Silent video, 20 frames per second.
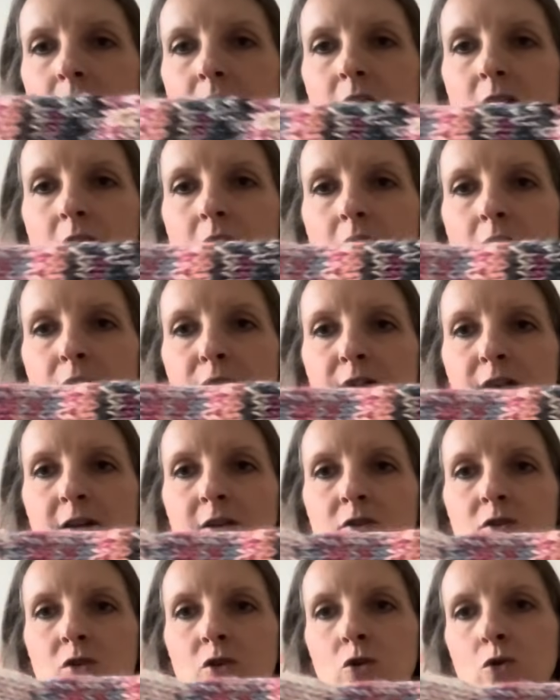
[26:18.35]
Love it
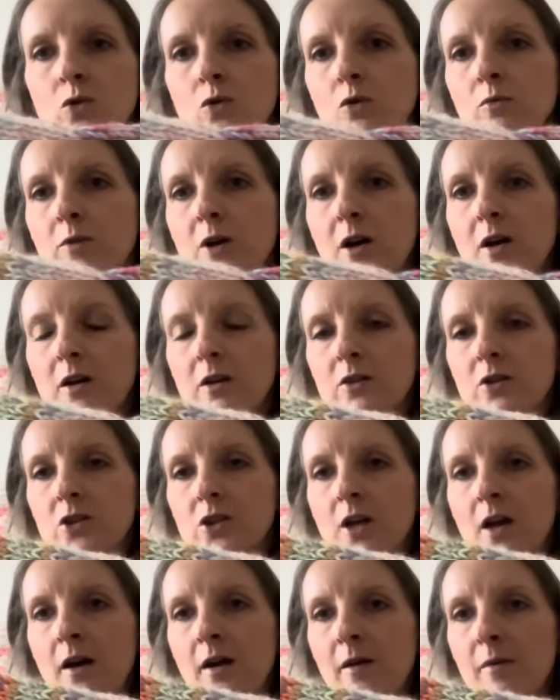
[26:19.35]
so much.
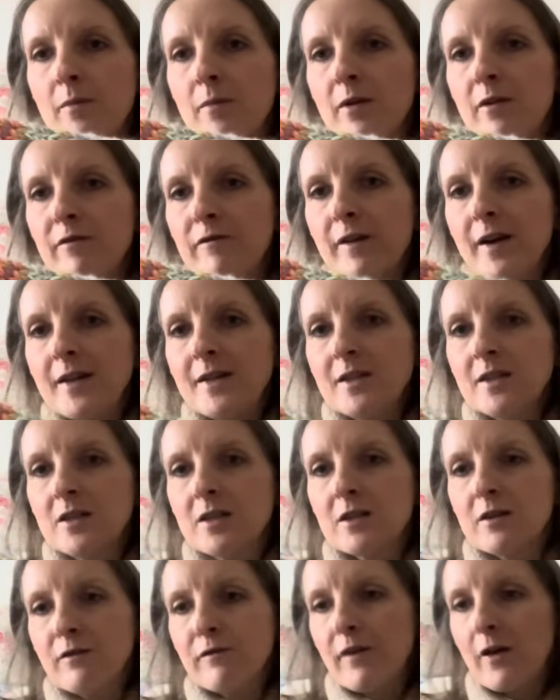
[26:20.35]
I'm finding
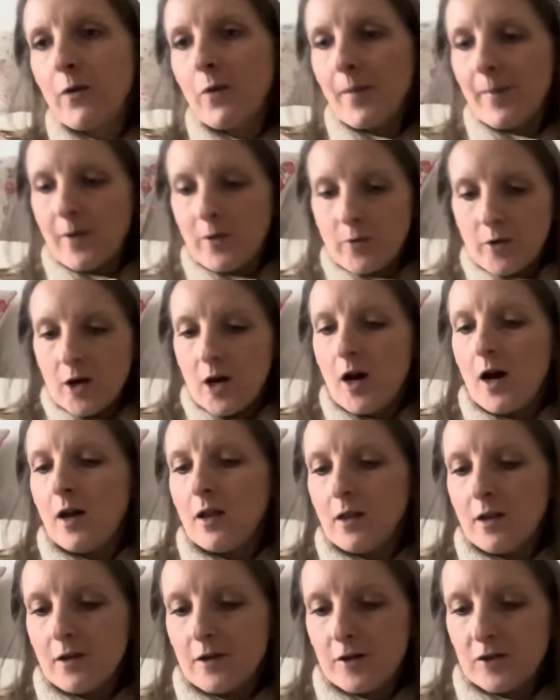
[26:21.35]
stuff out about
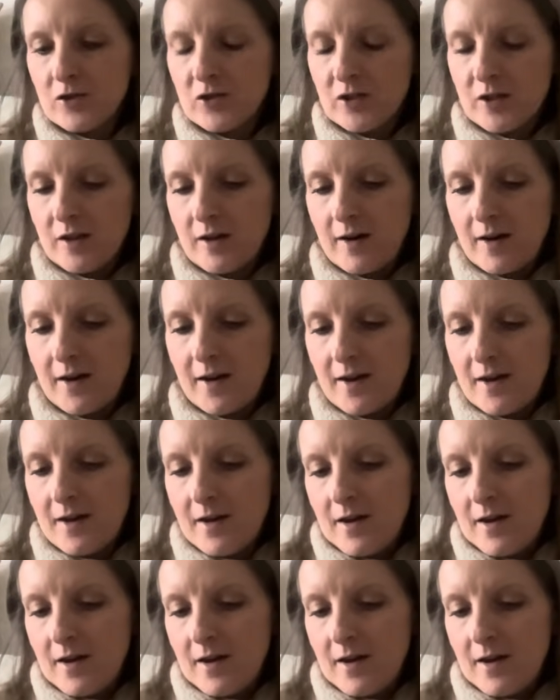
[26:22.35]
colours that,